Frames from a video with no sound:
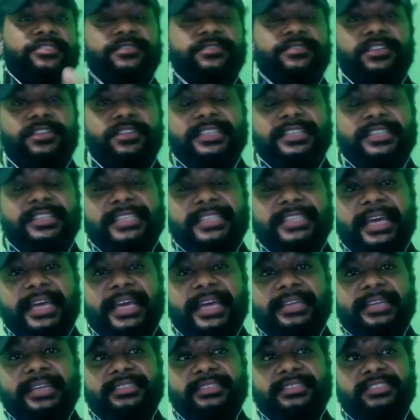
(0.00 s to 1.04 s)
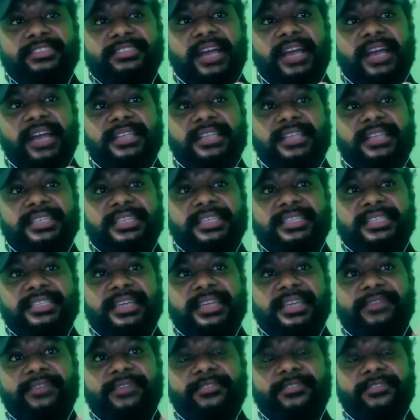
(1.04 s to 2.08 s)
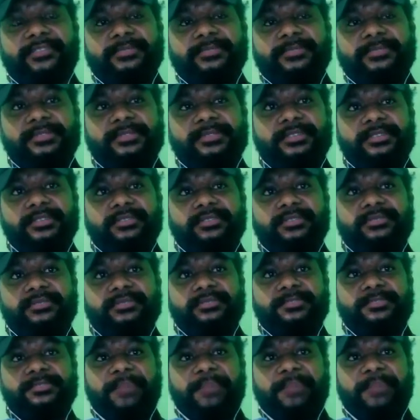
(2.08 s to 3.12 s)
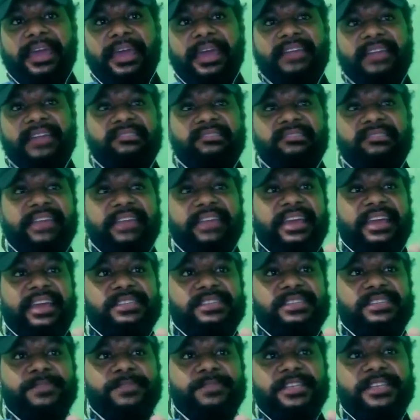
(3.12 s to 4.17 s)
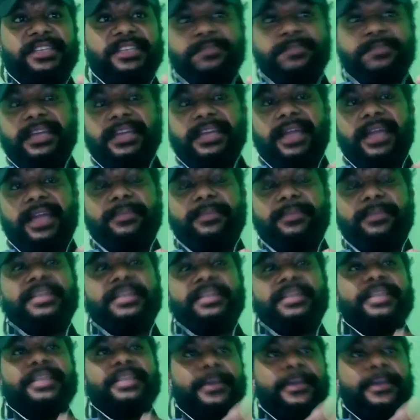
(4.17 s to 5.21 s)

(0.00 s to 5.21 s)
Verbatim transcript: of all is that y'all think they're from you know Spain they can speak Spain. I mean